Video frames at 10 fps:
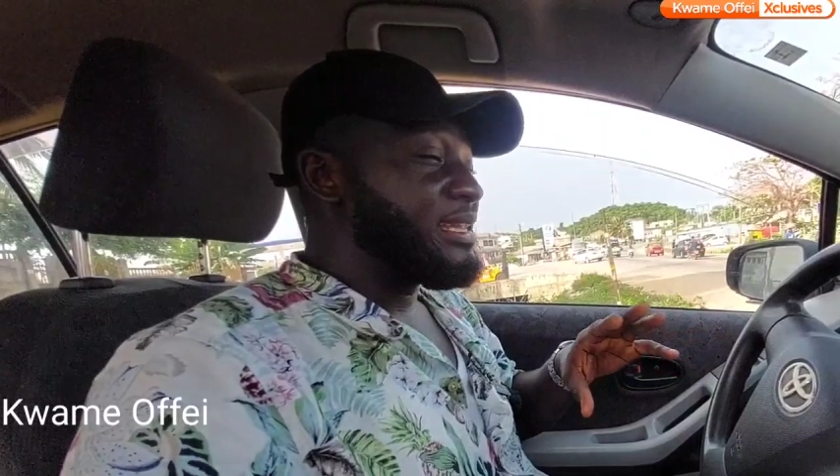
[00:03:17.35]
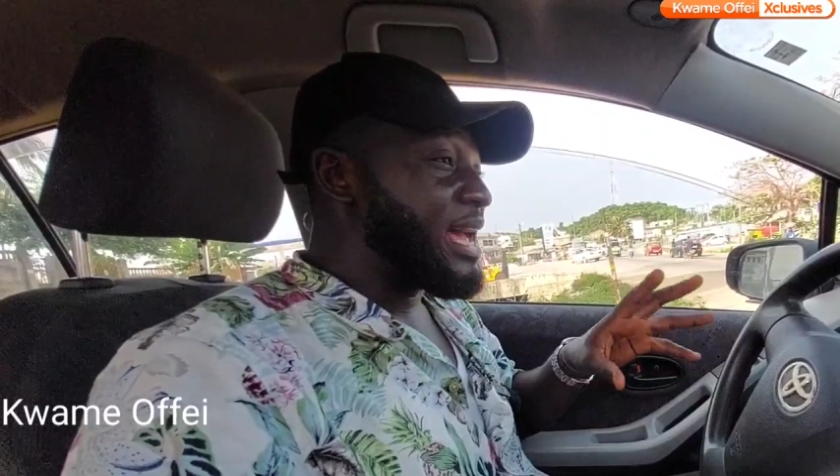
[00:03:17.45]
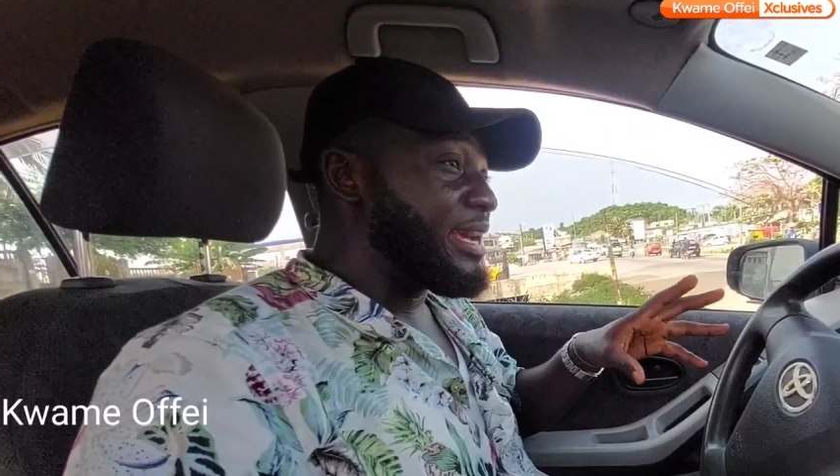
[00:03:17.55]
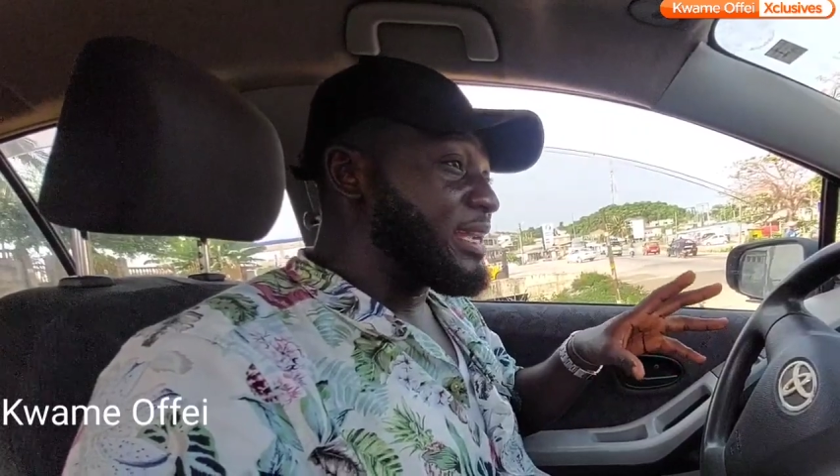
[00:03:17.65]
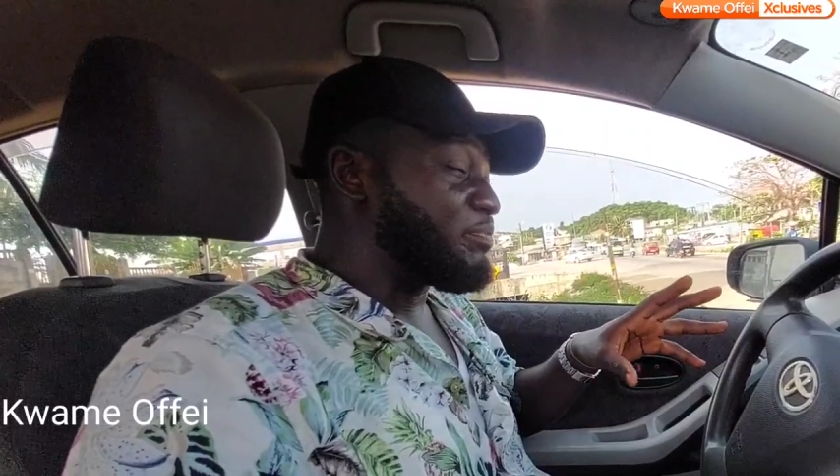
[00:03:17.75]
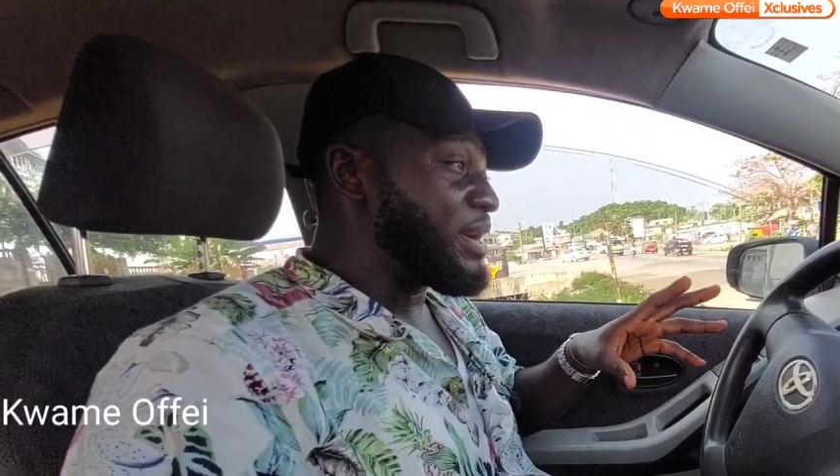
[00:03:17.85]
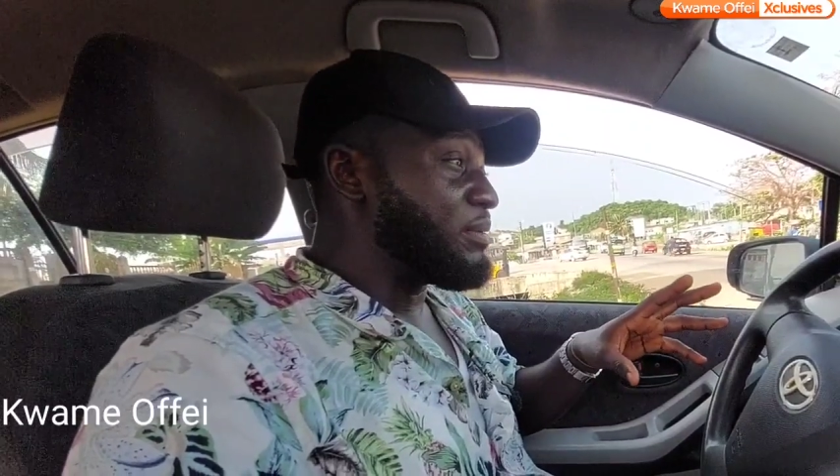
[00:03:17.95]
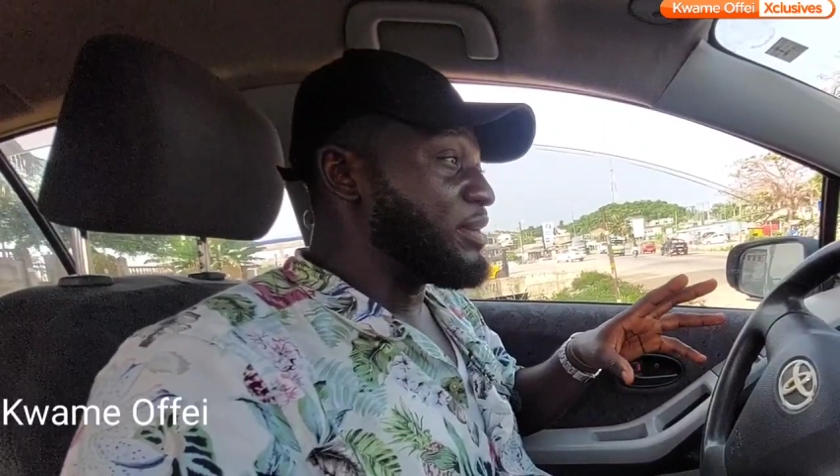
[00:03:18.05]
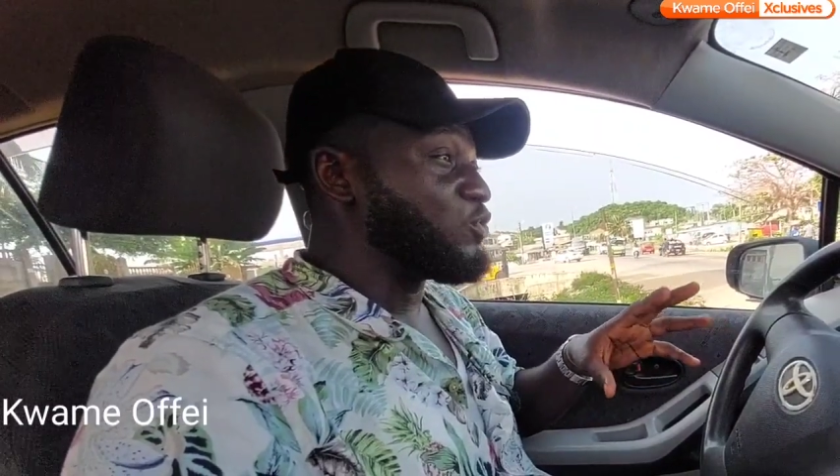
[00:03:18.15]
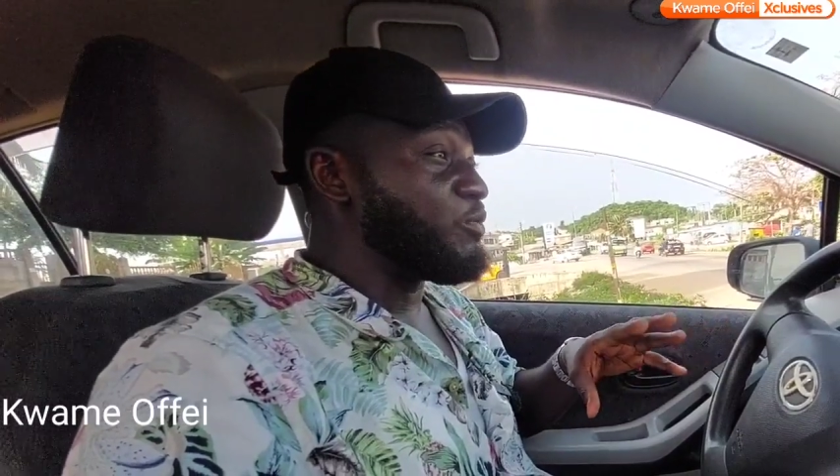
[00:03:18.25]
lying at
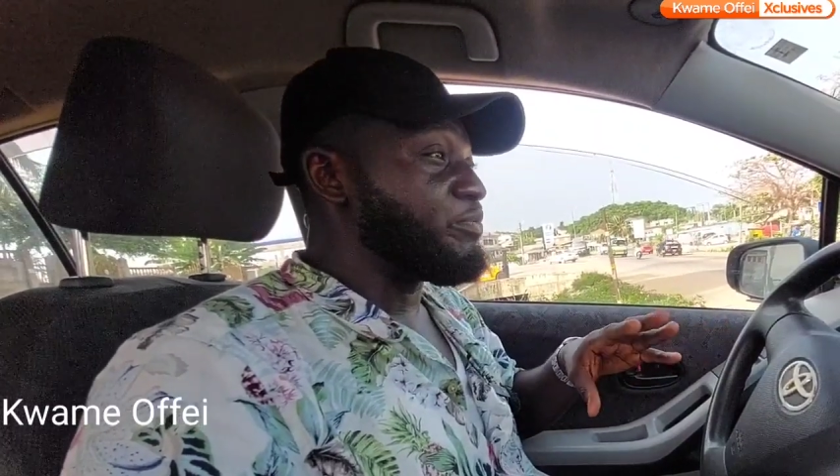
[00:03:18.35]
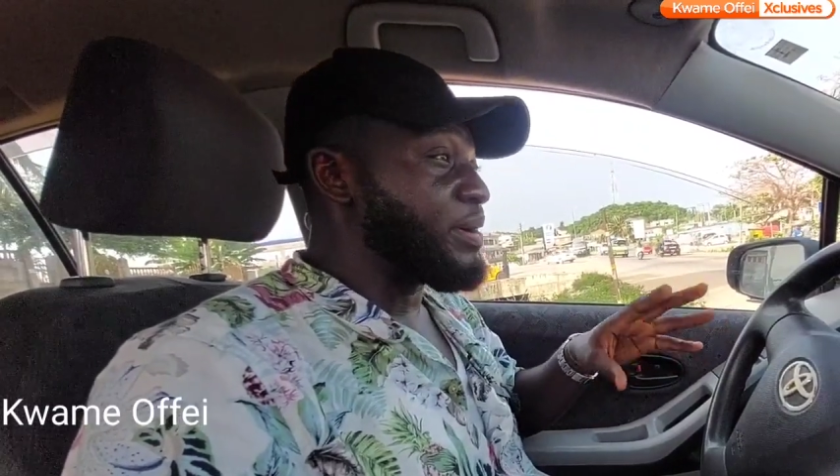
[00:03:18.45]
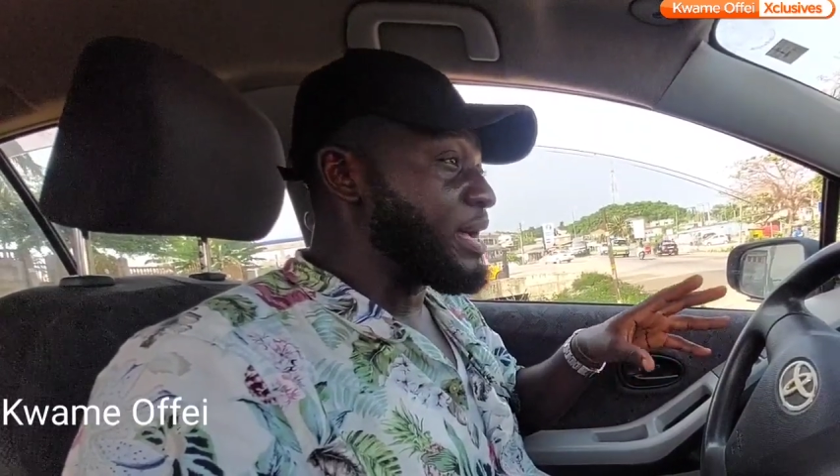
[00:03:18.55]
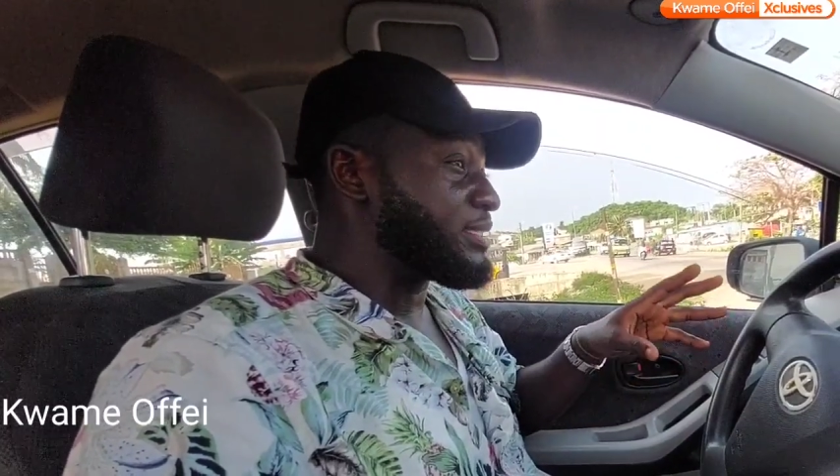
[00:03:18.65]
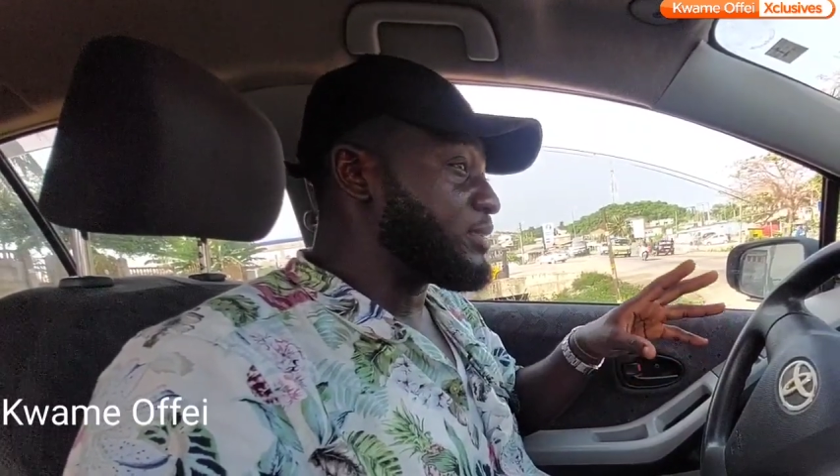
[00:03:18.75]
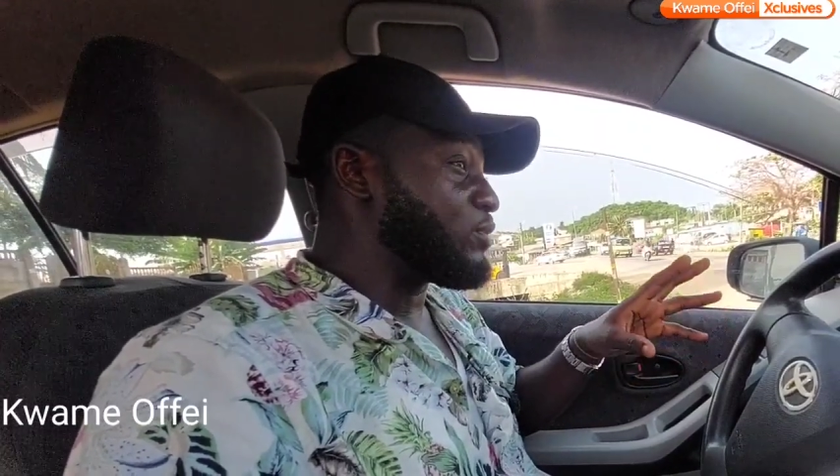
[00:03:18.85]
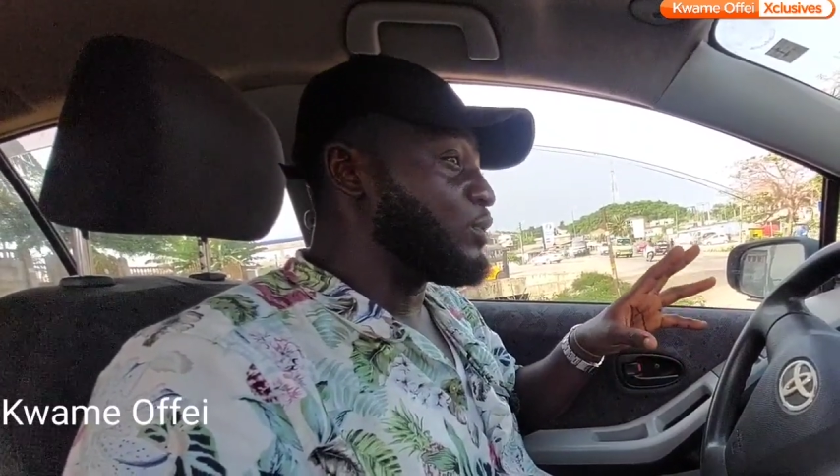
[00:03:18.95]
Parliament to be passed,